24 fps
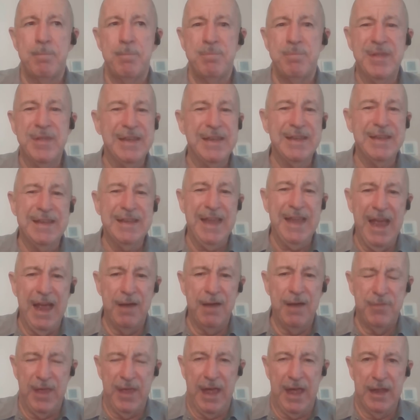they didn't
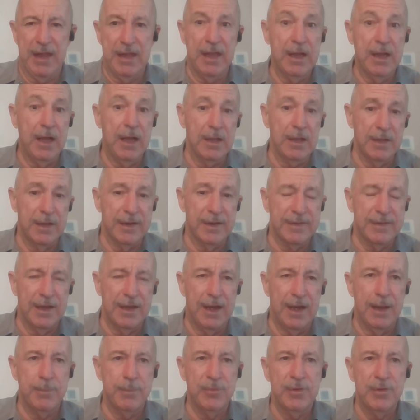have that in a lot of
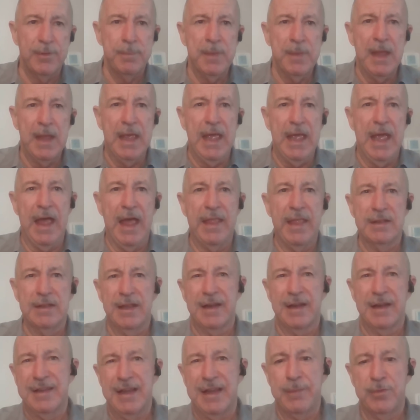times. And a
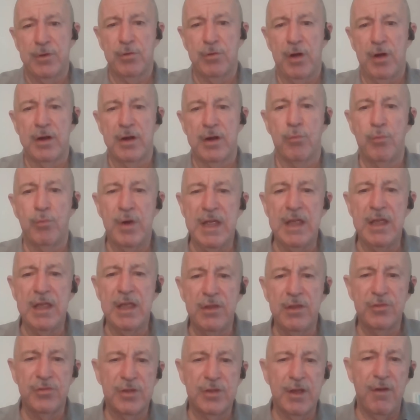lot of times they were on a
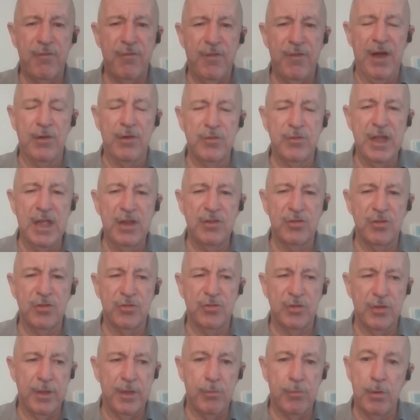raised foundation,
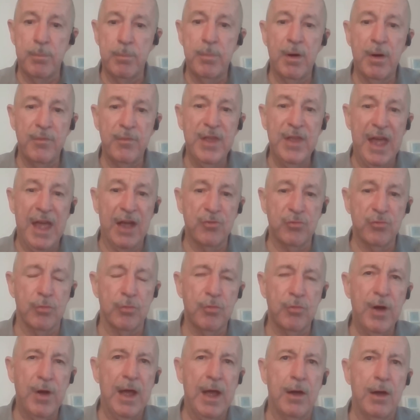so they were above the actual
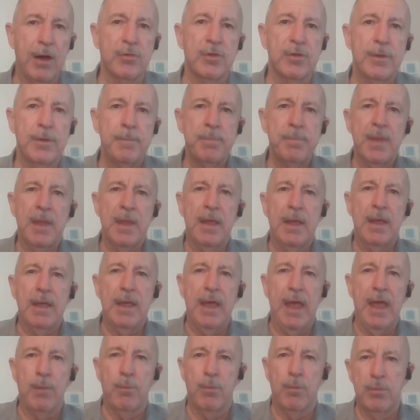ground
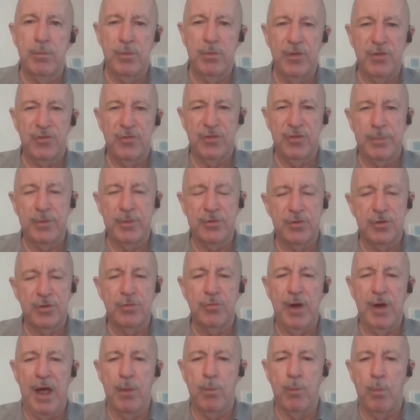and weren't really subject to
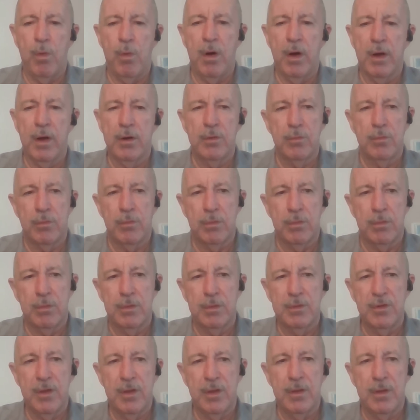groundwater
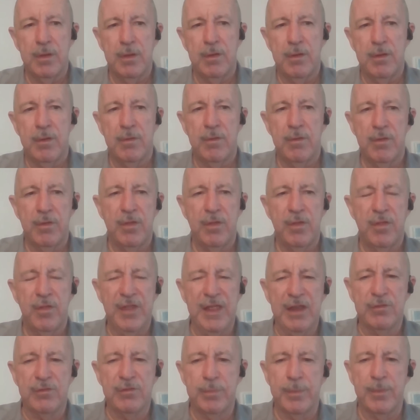or
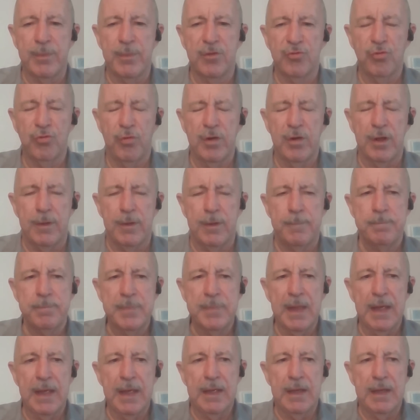things from the soil.
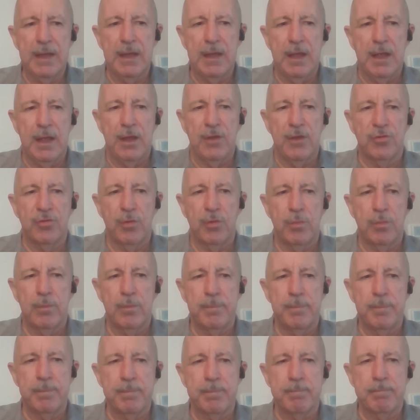So,
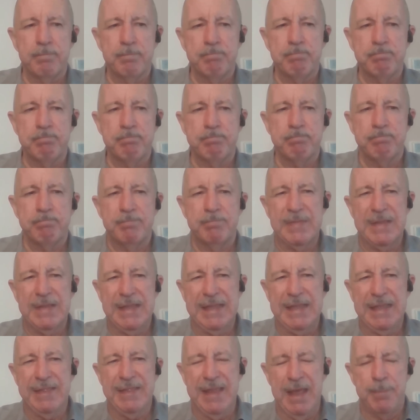
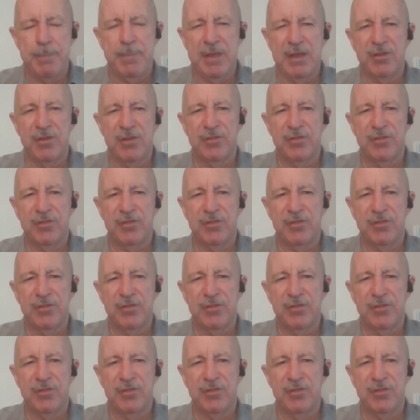that being